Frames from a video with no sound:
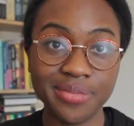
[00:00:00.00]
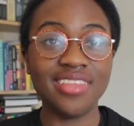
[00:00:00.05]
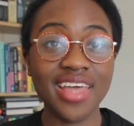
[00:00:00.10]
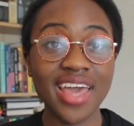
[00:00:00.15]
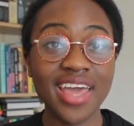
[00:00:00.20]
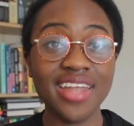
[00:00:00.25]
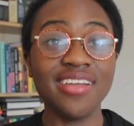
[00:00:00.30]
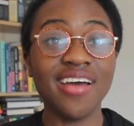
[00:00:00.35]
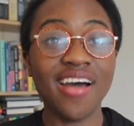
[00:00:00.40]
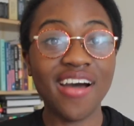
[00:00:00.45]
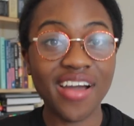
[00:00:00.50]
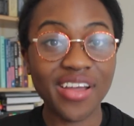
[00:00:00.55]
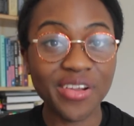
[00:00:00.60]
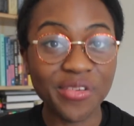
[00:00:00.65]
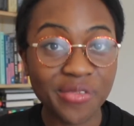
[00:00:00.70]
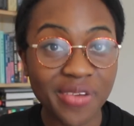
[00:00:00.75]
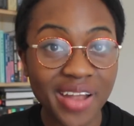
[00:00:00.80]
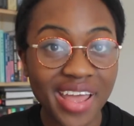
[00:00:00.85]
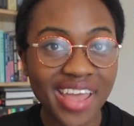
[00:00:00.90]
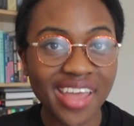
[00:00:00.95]
Then I
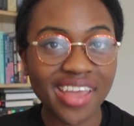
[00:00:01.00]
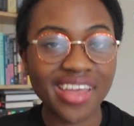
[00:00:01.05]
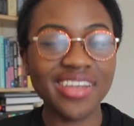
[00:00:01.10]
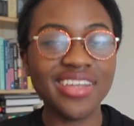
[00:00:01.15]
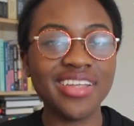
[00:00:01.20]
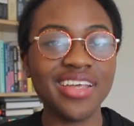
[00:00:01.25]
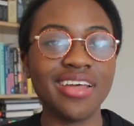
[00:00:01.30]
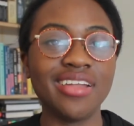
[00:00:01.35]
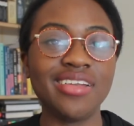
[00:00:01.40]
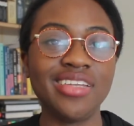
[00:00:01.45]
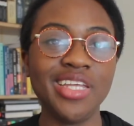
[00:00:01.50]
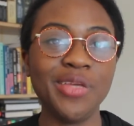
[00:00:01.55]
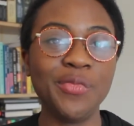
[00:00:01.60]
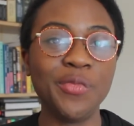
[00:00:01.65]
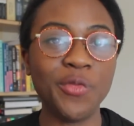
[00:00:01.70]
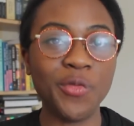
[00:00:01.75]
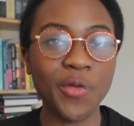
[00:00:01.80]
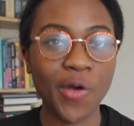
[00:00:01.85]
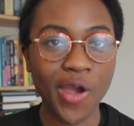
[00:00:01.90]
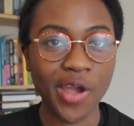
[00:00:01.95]
read
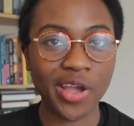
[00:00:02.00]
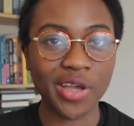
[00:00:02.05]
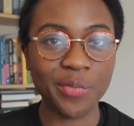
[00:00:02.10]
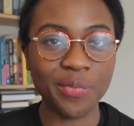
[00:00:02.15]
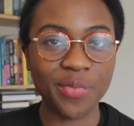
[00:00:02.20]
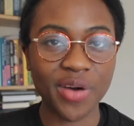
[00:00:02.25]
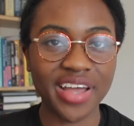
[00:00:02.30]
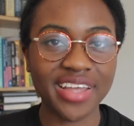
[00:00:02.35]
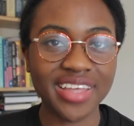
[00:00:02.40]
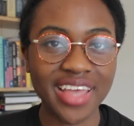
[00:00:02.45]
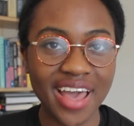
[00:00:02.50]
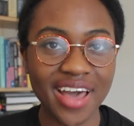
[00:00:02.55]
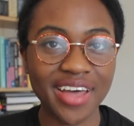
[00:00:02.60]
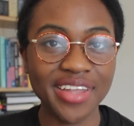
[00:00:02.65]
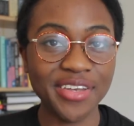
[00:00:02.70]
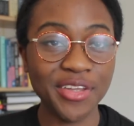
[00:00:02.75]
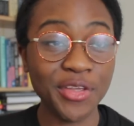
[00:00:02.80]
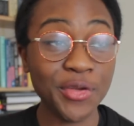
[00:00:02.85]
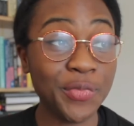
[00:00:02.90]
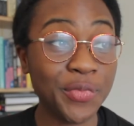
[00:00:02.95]
Deep Work by Cal
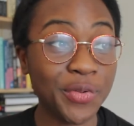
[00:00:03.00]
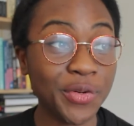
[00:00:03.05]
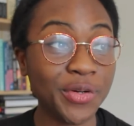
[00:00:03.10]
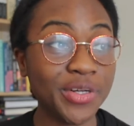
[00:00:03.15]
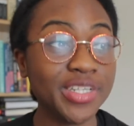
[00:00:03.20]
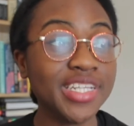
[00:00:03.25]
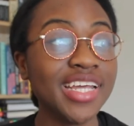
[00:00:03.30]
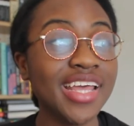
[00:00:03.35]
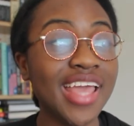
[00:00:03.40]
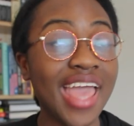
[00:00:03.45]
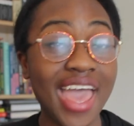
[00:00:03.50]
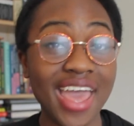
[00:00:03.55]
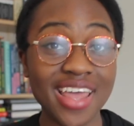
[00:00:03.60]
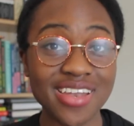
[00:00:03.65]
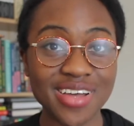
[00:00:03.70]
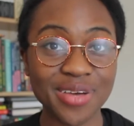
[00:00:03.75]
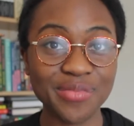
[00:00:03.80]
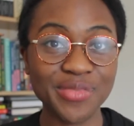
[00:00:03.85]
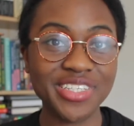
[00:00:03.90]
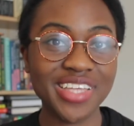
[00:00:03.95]
Newport,
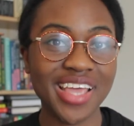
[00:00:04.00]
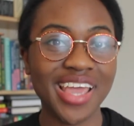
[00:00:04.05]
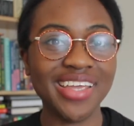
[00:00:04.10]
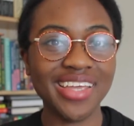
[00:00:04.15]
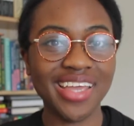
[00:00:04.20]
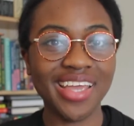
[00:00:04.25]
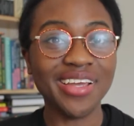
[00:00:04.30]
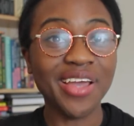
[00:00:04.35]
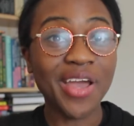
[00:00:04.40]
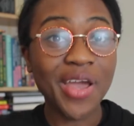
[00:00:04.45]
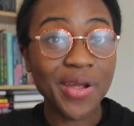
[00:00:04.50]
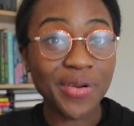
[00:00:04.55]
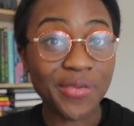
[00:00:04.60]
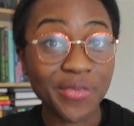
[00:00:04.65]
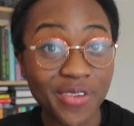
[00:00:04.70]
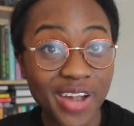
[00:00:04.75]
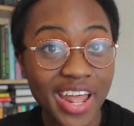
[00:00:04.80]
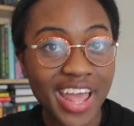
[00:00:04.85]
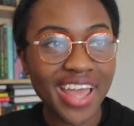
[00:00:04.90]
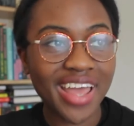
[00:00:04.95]
and I'm saying
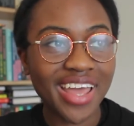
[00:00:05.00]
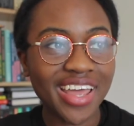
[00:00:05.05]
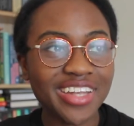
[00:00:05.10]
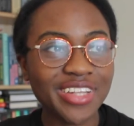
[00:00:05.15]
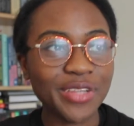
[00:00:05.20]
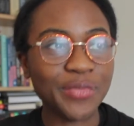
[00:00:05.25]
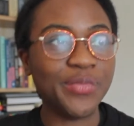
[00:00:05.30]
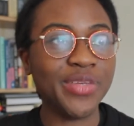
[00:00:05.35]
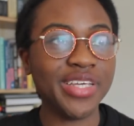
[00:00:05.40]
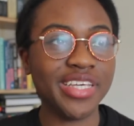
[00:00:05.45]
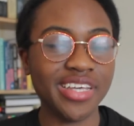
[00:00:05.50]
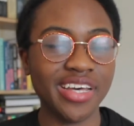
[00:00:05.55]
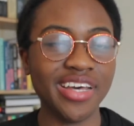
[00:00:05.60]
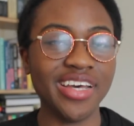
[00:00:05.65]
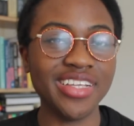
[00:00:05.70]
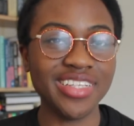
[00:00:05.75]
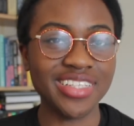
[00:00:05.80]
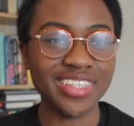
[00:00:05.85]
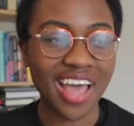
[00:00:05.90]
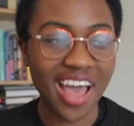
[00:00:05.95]
read
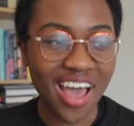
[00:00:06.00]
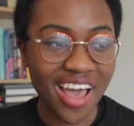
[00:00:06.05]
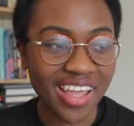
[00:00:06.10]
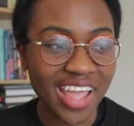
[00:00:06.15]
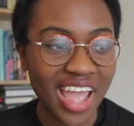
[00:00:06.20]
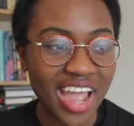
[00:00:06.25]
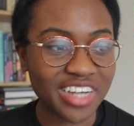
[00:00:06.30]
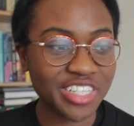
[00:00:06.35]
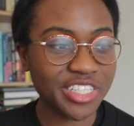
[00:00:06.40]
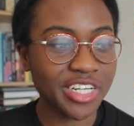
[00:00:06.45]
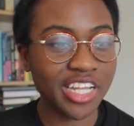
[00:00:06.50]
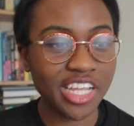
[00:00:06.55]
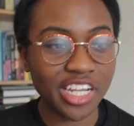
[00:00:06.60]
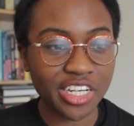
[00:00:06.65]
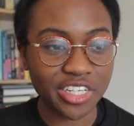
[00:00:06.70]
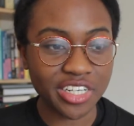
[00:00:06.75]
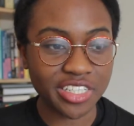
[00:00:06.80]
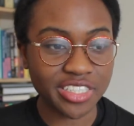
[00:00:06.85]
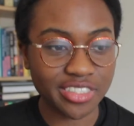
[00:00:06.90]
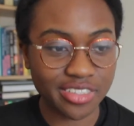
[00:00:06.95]
because I actually
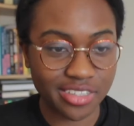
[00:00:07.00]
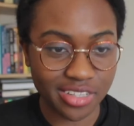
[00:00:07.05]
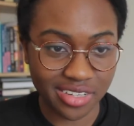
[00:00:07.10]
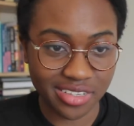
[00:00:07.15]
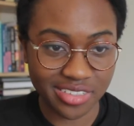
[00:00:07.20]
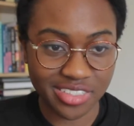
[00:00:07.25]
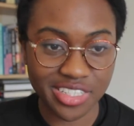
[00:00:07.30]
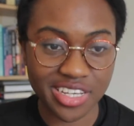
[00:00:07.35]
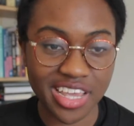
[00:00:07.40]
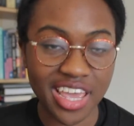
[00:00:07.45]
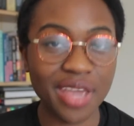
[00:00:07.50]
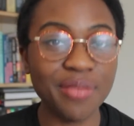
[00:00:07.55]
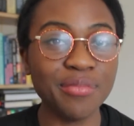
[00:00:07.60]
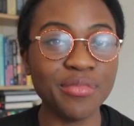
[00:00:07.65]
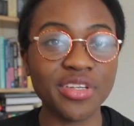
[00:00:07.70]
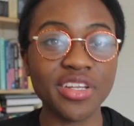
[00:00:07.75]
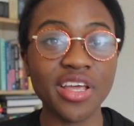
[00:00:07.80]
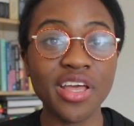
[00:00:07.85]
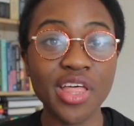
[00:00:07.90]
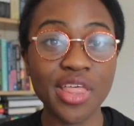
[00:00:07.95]
just
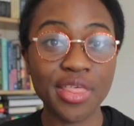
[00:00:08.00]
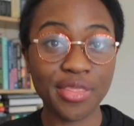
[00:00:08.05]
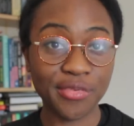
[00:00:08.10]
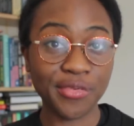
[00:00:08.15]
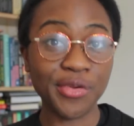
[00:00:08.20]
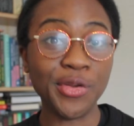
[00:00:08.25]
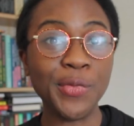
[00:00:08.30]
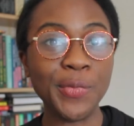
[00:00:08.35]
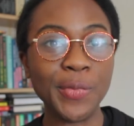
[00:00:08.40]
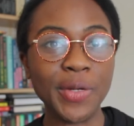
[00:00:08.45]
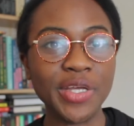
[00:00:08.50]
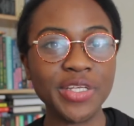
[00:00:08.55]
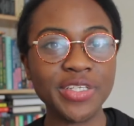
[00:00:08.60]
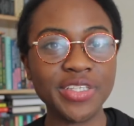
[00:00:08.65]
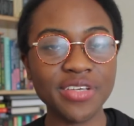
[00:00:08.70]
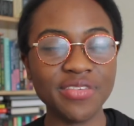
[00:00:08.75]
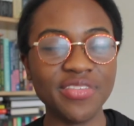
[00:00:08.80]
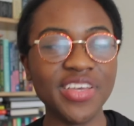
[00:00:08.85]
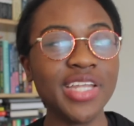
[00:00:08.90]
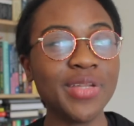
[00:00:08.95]
skimmed through most
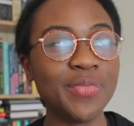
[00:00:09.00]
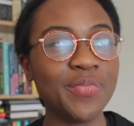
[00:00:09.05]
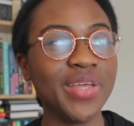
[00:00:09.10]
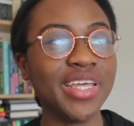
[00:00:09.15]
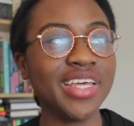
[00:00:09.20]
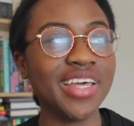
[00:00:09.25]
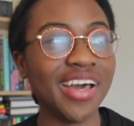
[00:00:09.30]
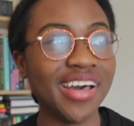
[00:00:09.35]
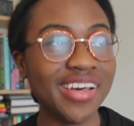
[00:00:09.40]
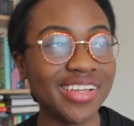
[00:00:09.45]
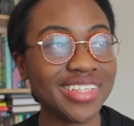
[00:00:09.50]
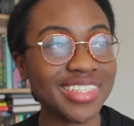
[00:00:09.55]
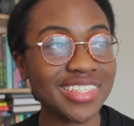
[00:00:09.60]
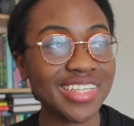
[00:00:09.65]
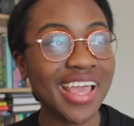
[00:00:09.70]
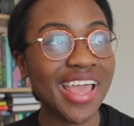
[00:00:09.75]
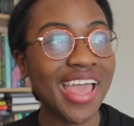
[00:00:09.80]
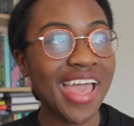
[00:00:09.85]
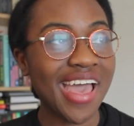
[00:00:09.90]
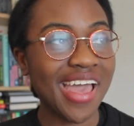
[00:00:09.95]
of it because
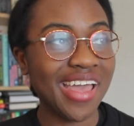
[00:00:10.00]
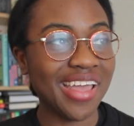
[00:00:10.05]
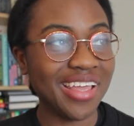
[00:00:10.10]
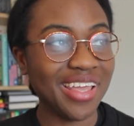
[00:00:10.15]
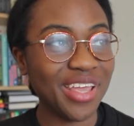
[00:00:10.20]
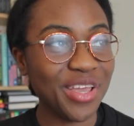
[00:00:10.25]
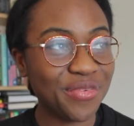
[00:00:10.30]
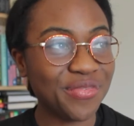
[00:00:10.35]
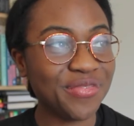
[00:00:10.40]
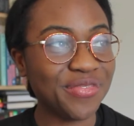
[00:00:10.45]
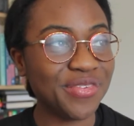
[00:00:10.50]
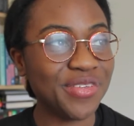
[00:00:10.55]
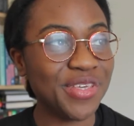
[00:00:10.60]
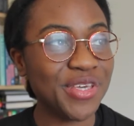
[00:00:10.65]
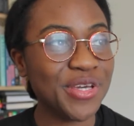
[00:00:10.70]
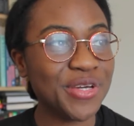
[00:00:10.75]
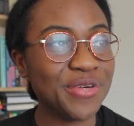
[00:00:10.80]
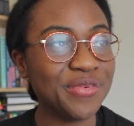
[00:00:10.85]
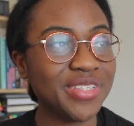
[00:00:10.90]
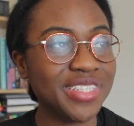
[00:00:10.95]
if
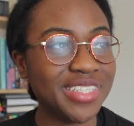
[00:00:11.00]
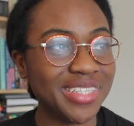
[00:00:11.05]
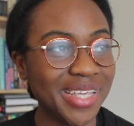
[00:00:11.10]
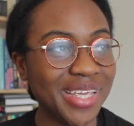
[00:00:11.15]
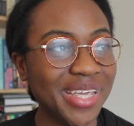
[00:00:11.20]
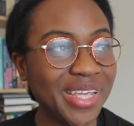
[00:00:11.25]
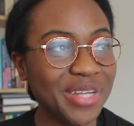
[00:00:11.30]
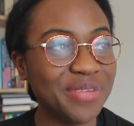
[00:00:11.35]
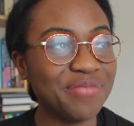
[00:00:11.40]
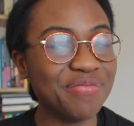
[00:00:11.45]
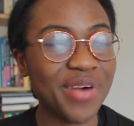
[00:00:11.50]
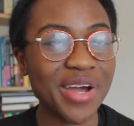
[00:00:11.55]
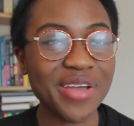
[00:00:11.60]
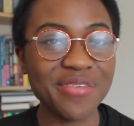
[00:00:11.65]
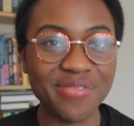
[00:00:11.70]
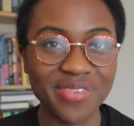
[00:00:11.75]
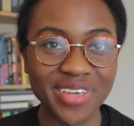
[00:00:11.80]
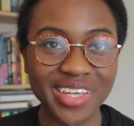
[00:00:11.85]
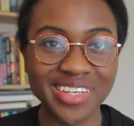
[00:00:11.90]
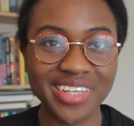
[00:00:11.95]
you've seen my
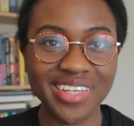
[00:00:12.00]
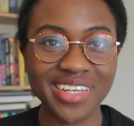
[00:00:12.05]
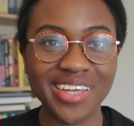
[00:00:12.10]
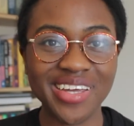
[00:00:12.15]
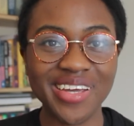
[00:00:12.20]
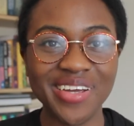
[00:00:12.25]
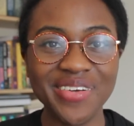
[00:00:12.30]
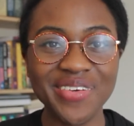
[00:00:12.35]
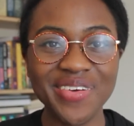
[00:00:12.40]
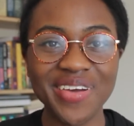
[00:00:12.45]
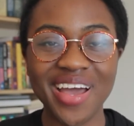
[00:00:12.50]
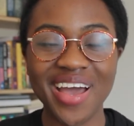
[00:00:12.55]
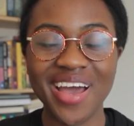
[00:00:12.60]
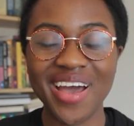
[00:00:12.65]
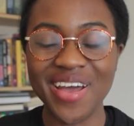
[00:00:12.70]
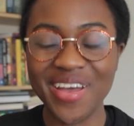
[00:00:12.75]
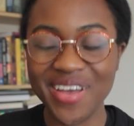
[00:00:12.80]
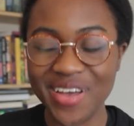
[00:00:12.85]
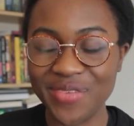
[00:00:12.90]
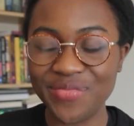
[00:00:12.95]
video
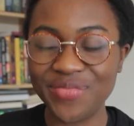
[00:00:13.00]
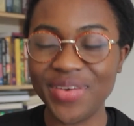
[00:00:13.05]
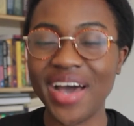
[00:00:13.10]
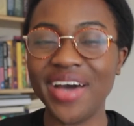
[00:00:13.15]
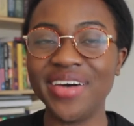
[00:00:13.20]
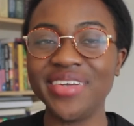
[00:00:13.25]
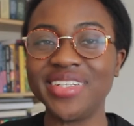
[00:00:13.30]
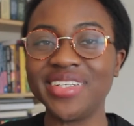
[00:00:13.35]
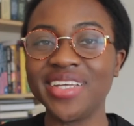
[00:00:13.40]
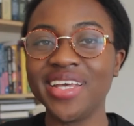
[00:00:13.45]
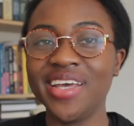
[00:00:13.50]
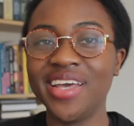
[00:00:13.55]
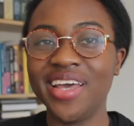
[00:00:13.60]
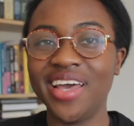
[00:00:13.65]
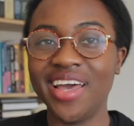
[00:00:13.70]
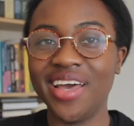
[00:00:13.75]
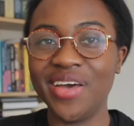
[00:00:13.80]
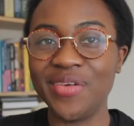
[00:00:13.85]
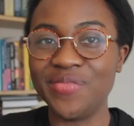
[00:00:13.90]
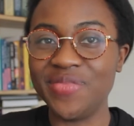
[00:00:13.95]
uh, about
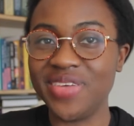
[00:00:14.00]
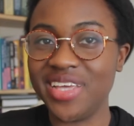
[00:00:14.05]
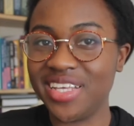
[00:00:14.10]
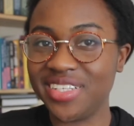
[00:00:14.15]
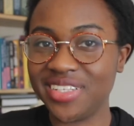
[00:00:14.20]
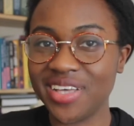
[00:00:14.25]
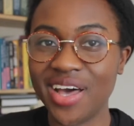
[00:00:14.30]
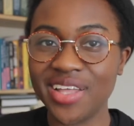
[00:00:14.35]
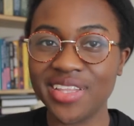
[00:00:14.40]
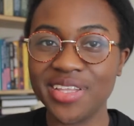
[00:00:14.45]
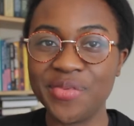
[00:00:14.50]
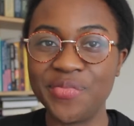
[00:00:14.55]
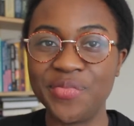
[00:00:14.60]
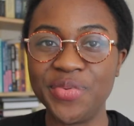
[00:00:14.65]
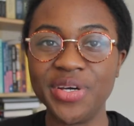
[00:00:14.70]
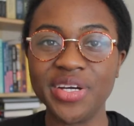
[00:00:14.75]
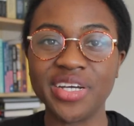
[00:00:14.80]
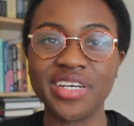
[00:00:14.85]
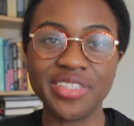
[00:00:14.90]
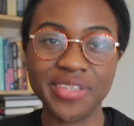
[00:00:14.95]
um, his other
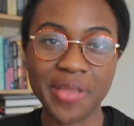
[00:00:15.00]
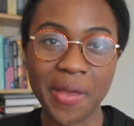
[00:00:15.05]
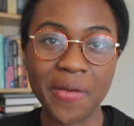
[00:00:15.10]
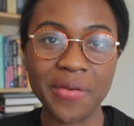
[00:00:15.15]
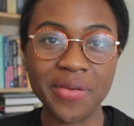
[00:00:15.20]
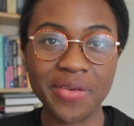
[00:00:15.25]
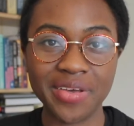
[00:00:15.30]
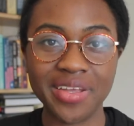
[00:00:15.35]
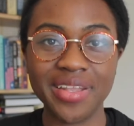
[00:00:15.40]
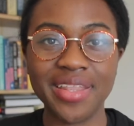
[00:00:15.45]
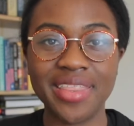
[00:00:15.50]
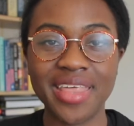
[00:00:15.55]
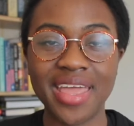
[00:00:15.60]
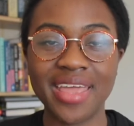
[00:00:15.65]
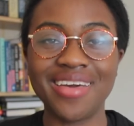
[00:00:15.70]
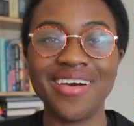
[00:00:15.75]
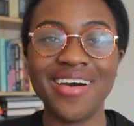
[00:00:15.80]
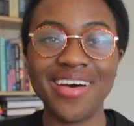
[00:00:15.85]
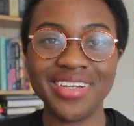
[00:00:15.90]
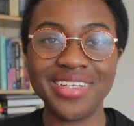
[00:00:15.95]
book, So Good They
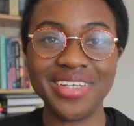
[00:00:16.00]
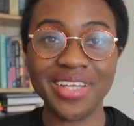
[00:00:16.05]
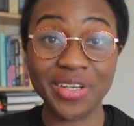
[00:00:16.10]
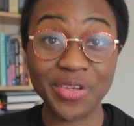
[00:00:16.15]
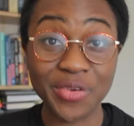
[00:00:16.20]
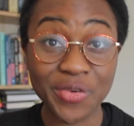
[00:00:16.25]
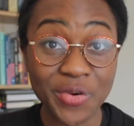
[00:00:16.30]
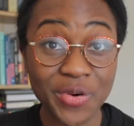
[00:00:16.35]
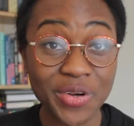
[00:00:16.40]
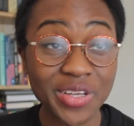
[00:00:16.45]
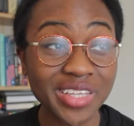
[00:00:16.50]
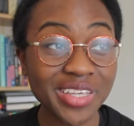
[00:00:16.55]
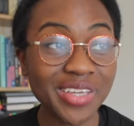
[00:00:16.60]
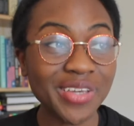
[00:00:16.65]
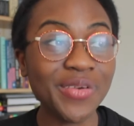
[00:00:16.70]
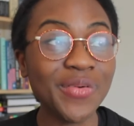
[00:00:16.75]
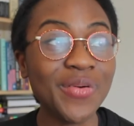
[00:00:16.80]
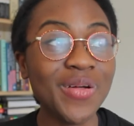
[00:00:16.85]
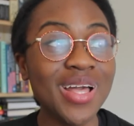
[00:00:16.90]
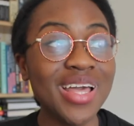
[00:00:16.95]
Can't Ignore
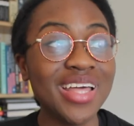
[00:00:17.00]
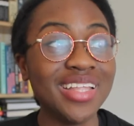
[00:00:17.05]
You,